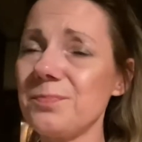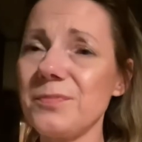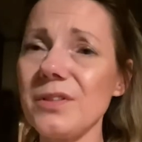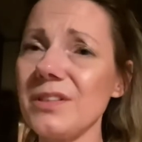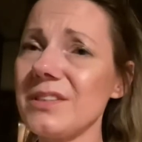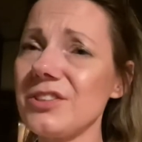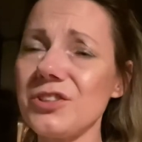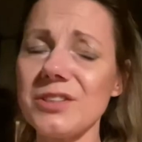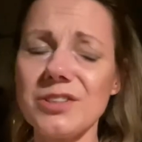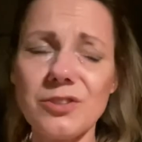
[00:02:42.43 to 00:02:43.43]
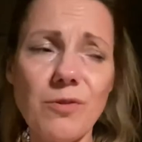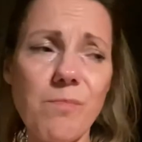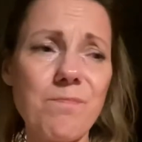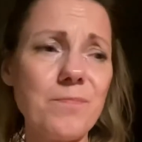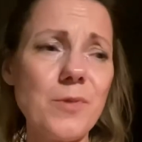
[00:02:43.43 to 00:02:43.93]
it's just so
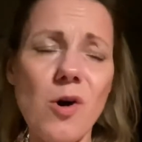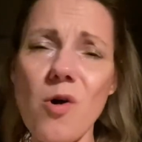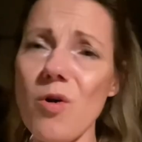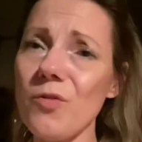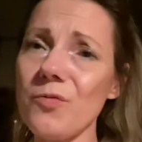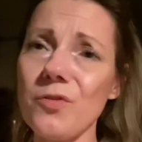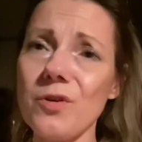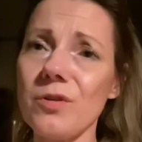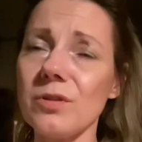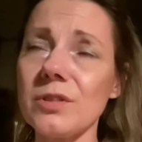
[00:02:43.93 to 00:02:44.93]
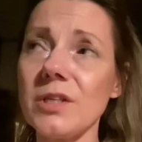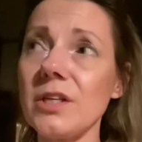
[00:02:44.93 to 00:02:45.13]
awful,